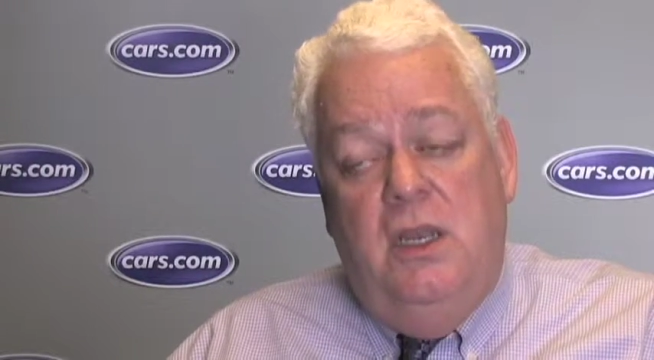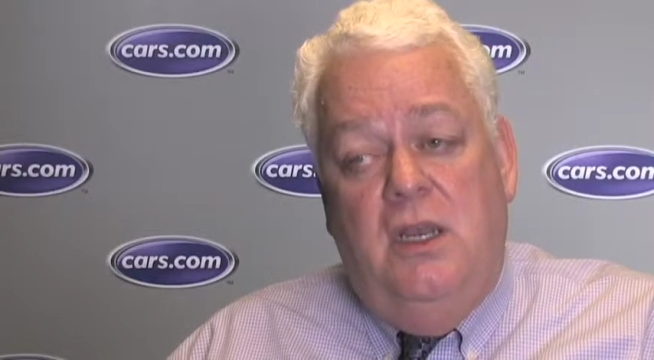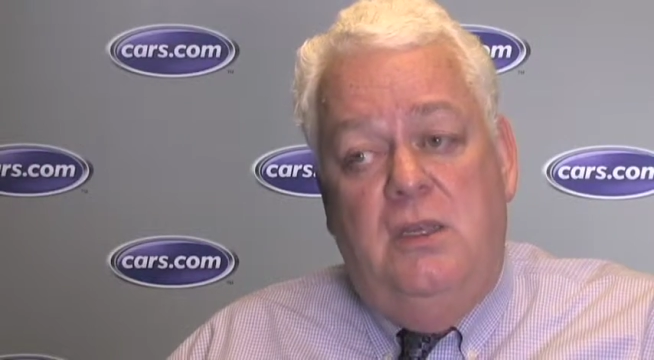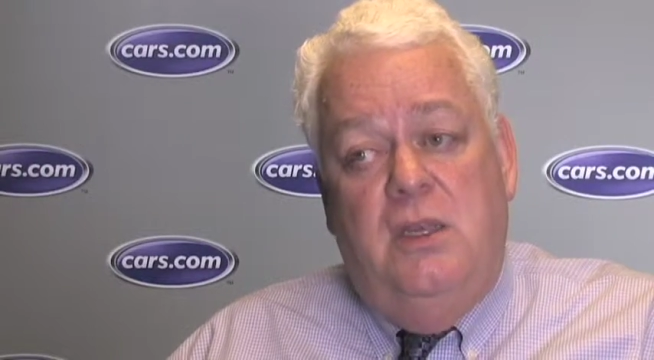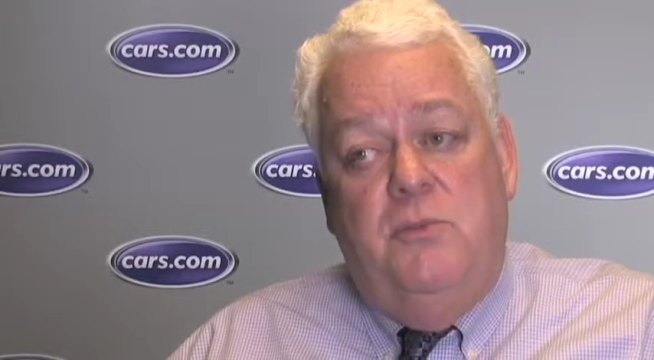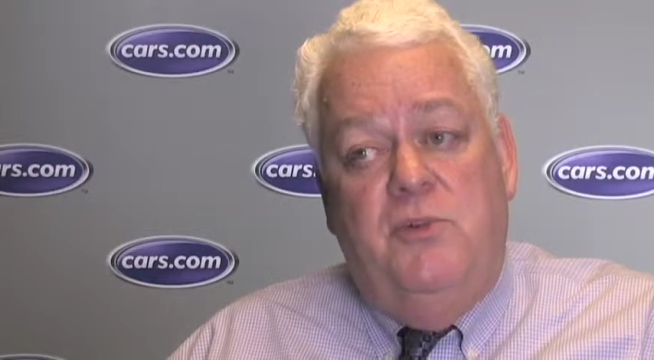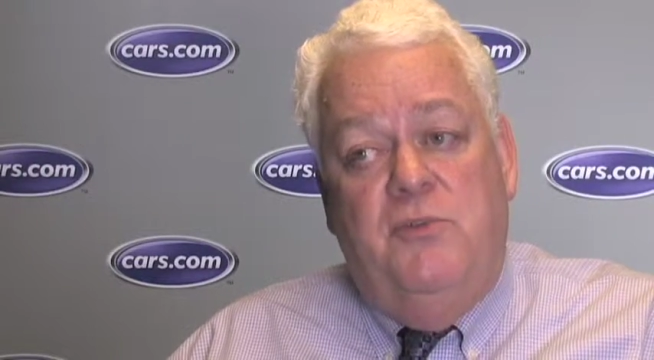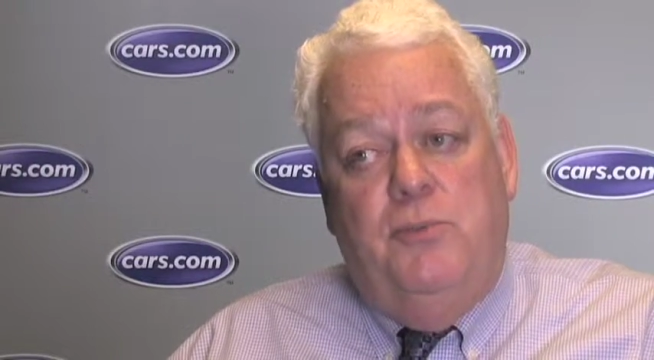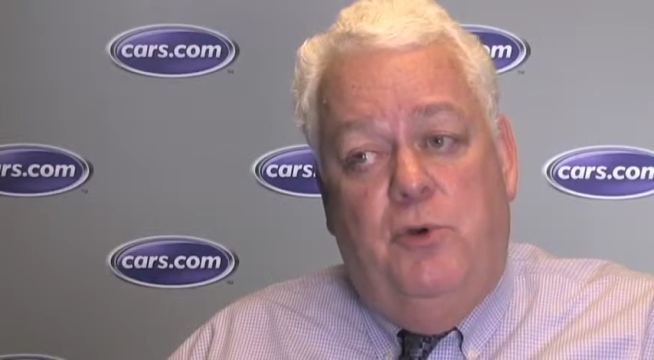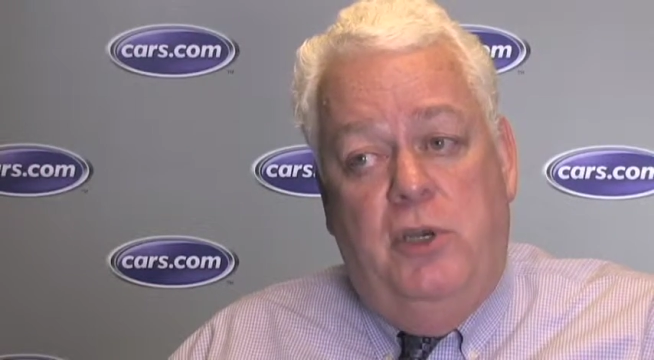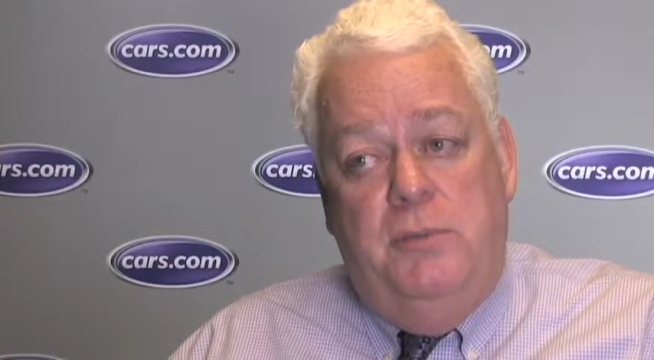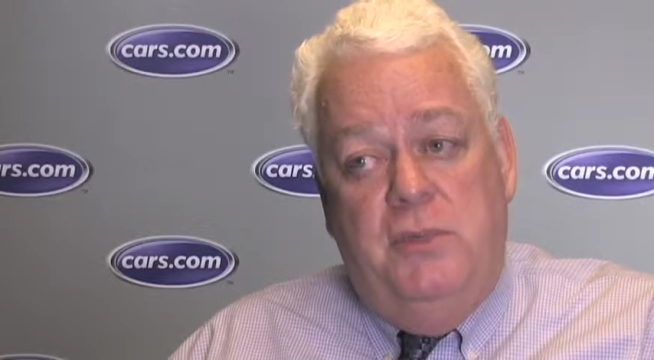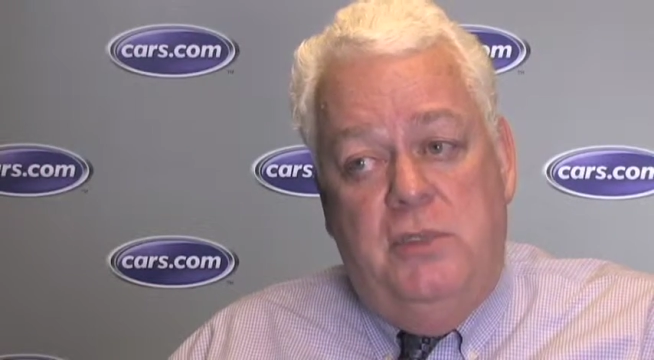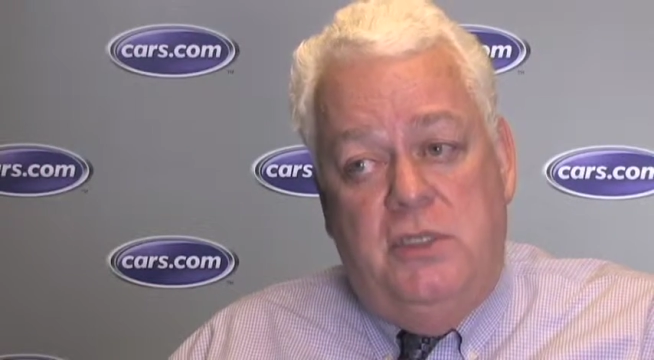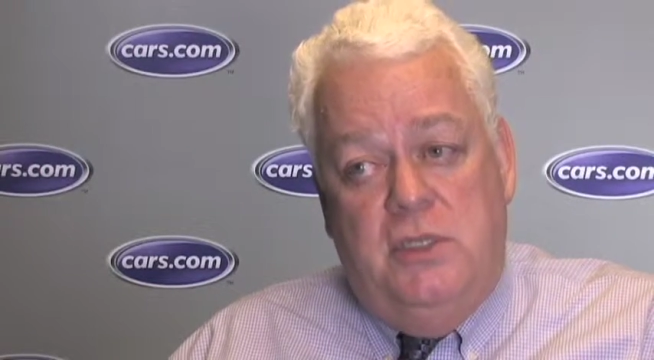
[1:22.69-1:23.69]
a number of
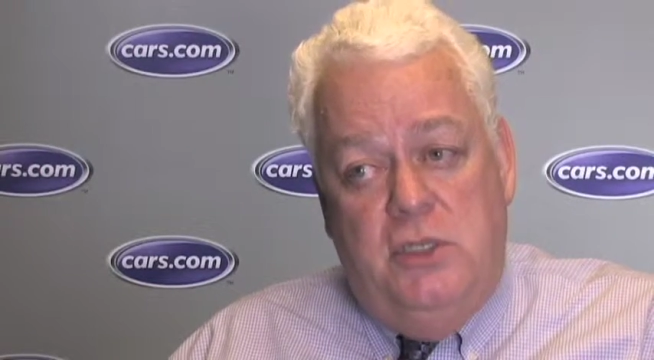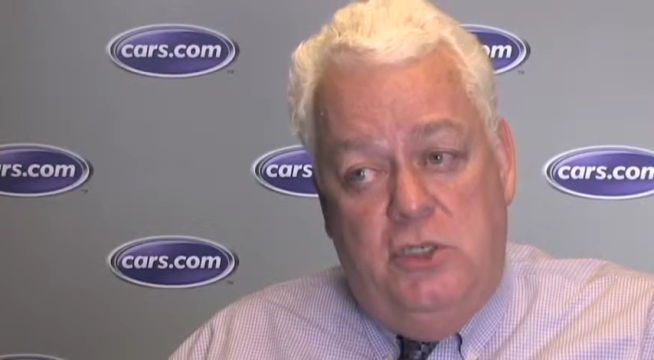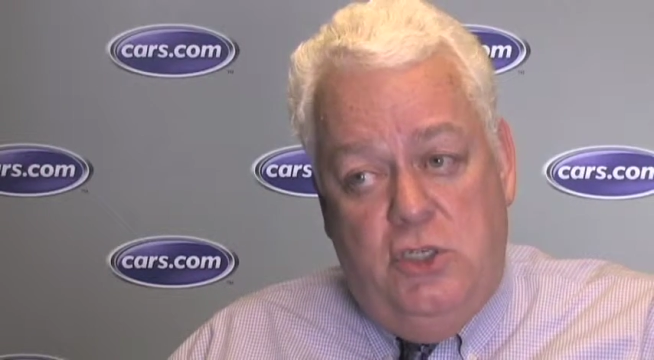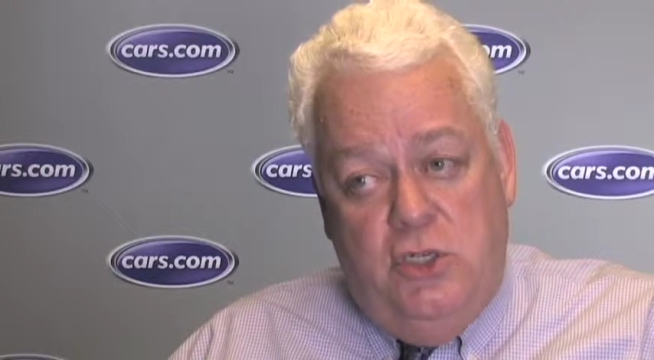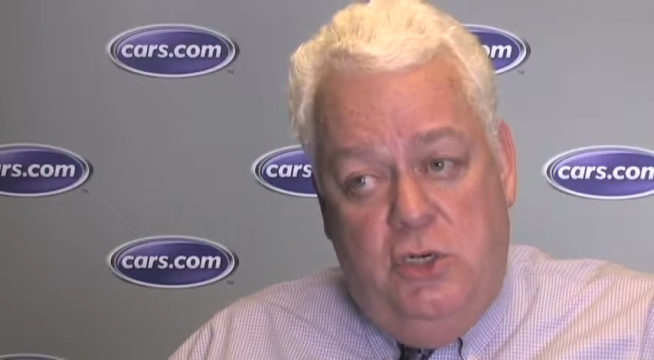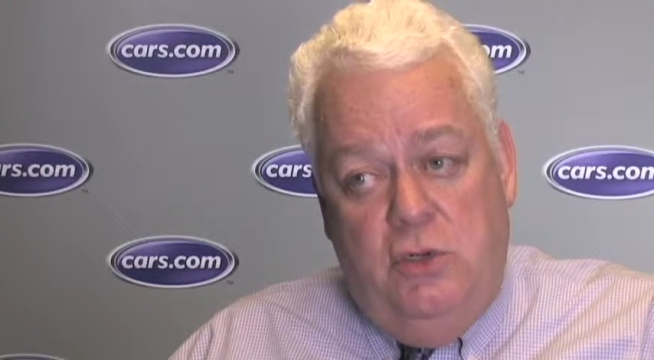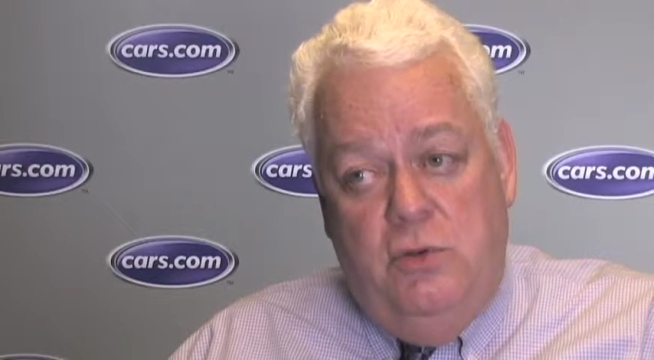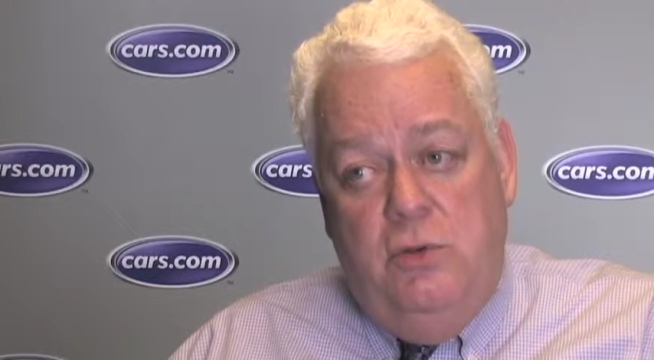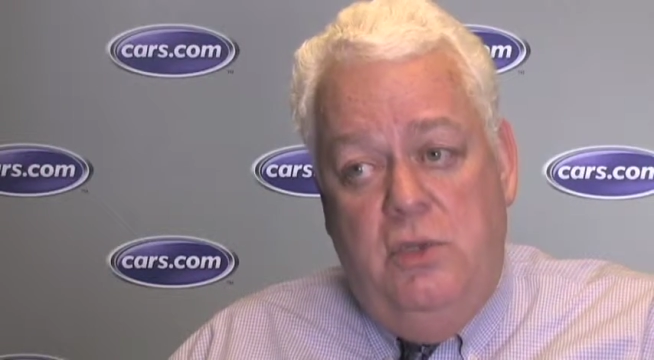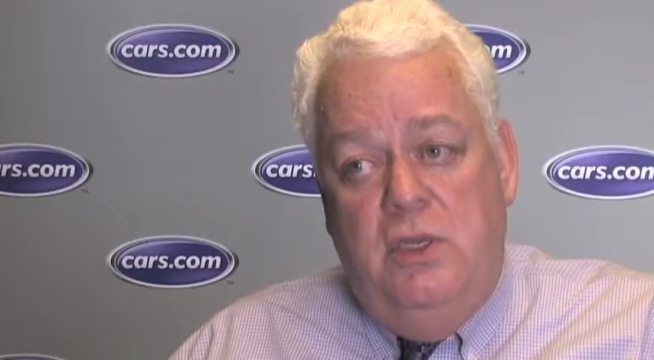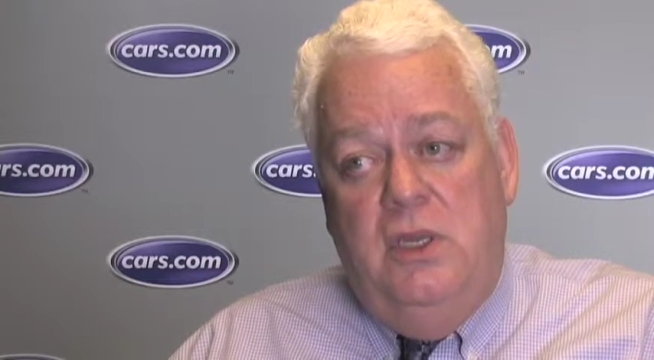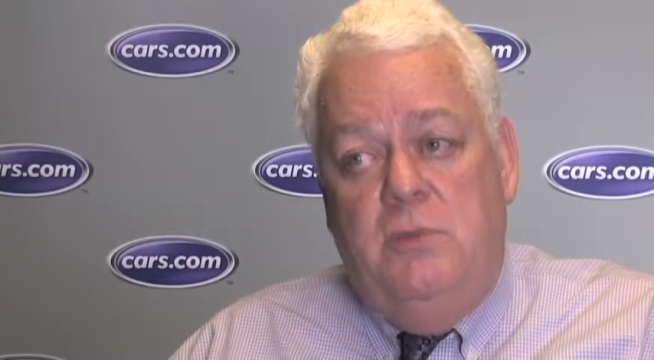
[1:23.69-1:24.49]
appointments that shown,